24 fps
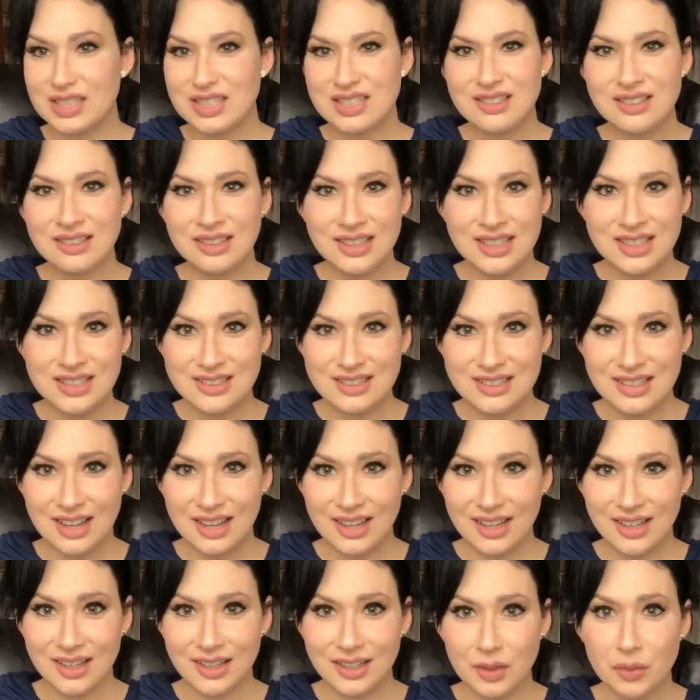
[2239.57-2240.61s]
It's an
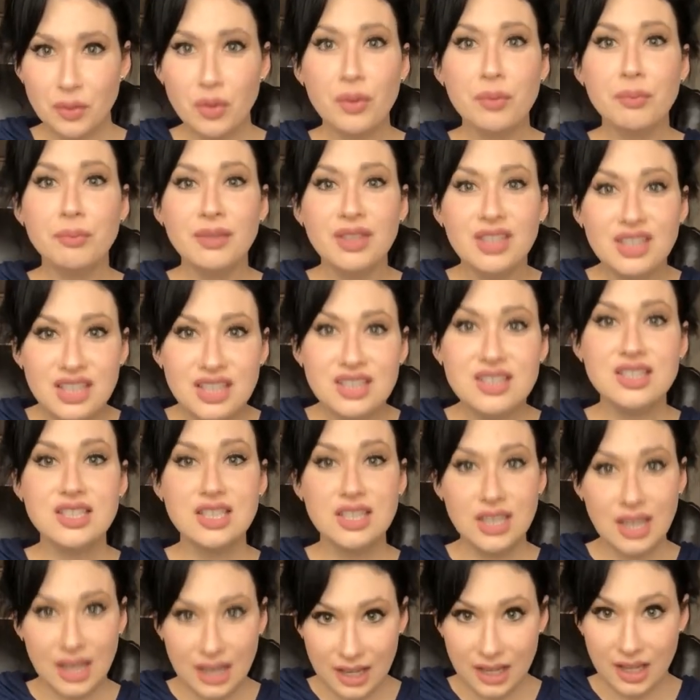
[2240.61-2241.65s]

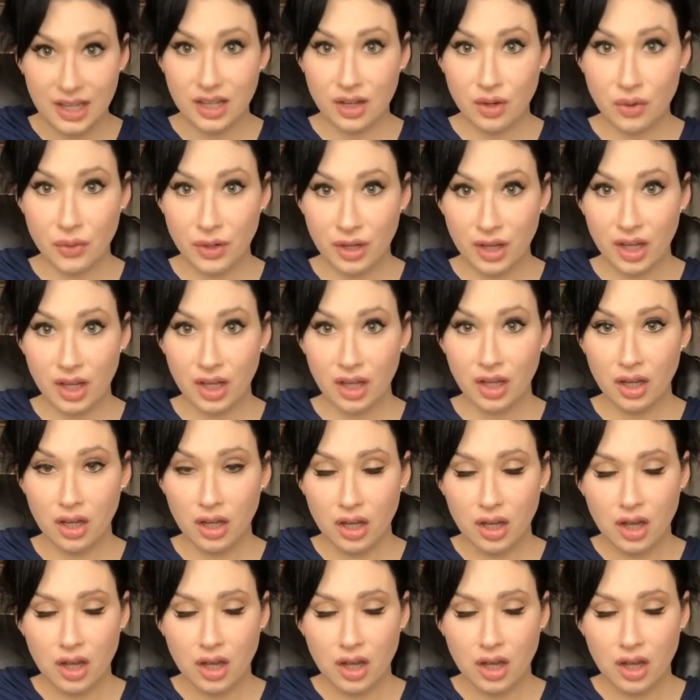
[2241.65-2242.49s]
easy A, okay?